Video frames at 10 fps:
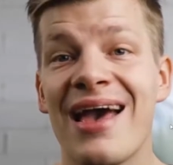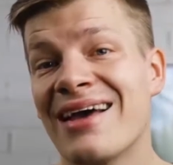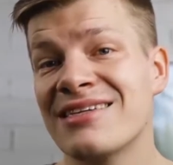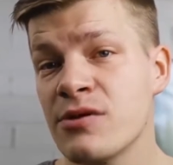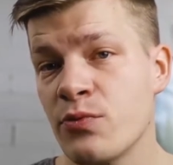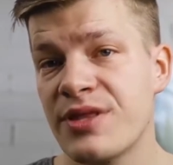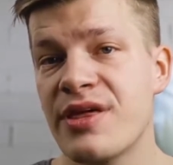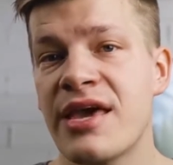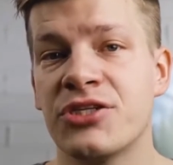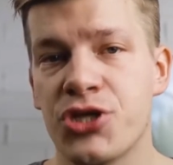And with
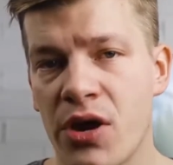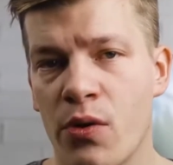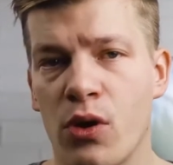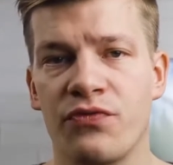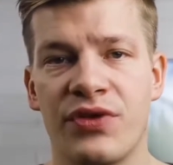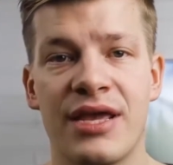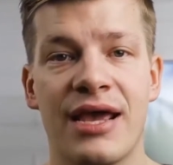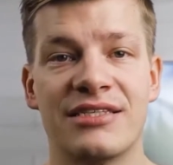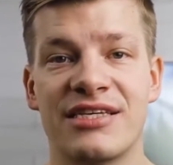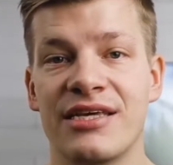a general
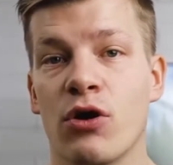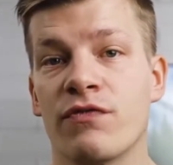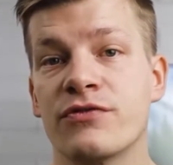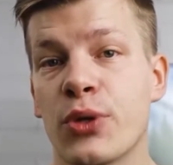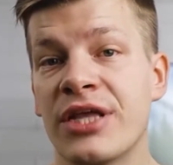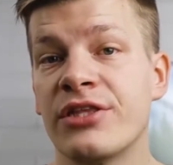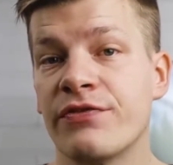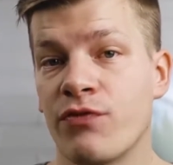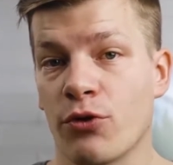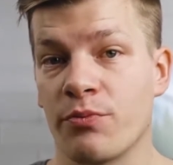VAT of
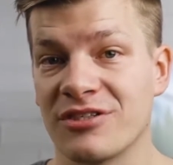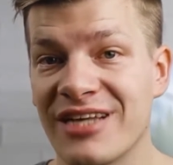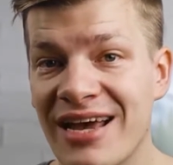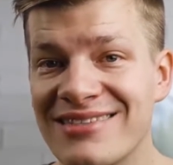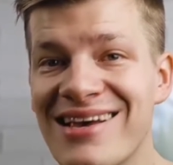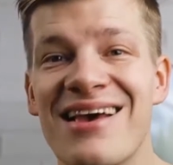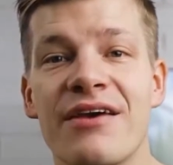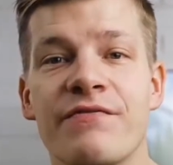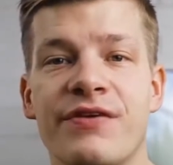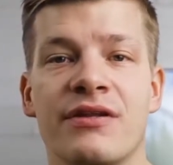24%,
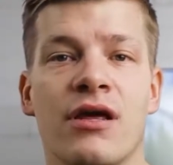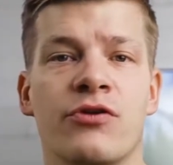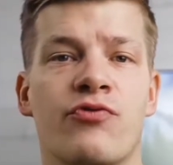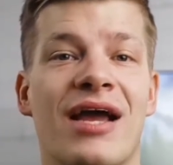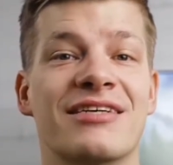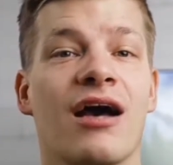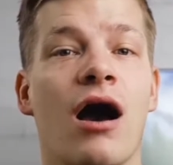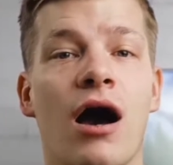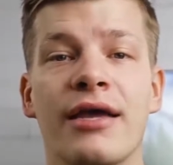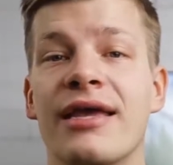Finland ranks
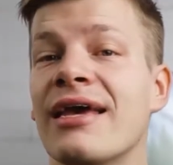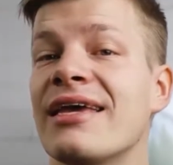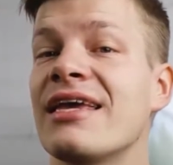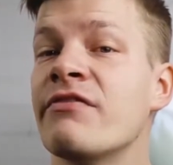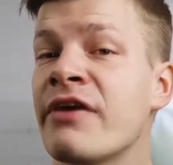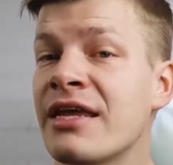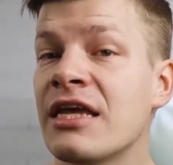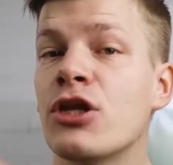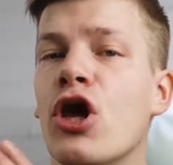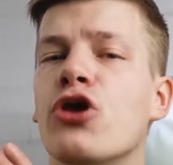high even
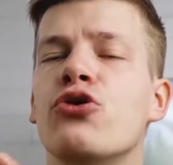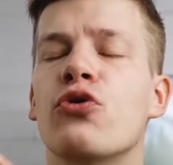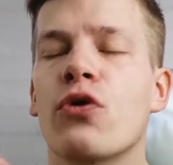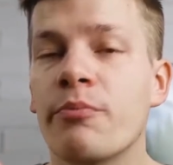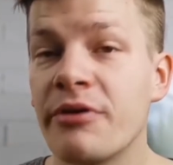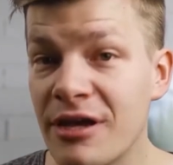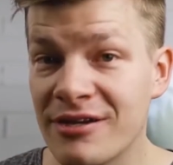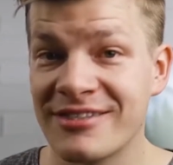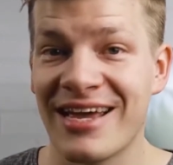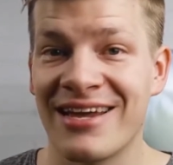in European
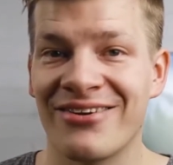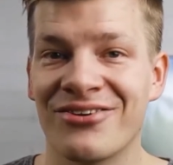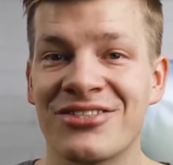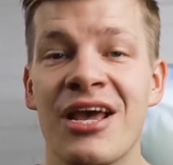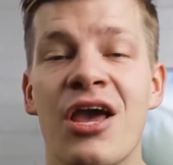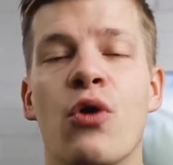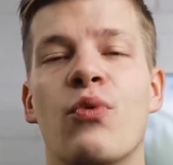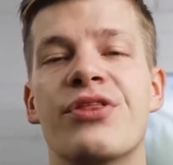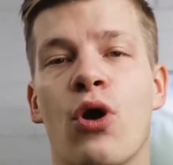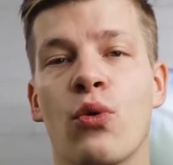standards,
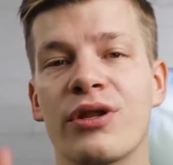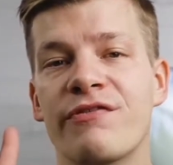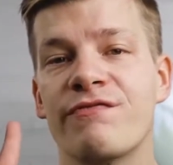with only